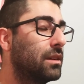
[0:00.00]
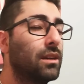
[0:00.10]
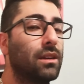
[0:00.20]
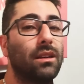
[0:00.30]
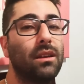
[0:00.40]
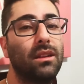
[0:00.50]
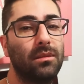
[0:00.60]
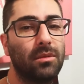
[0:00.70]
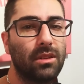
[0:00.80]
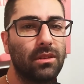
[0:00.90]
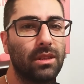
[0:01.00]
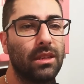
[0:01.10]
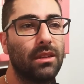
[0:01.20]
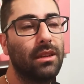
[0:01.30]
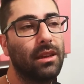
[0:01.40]
I think I'm gonna go
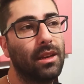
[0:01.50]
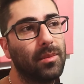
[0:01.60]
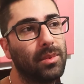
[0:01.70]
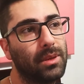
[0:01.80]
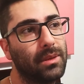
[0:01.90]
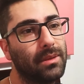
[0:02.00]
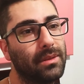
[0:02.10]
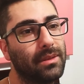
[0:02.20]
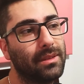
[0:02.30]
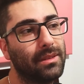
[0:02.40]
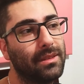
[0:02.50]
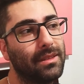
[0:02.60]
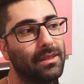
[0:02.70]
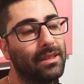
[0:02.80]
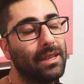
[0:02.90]
take a nap.
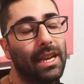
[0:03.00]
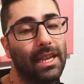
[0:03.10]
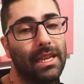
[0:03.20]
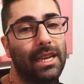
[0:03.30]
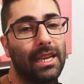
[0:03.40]
And like,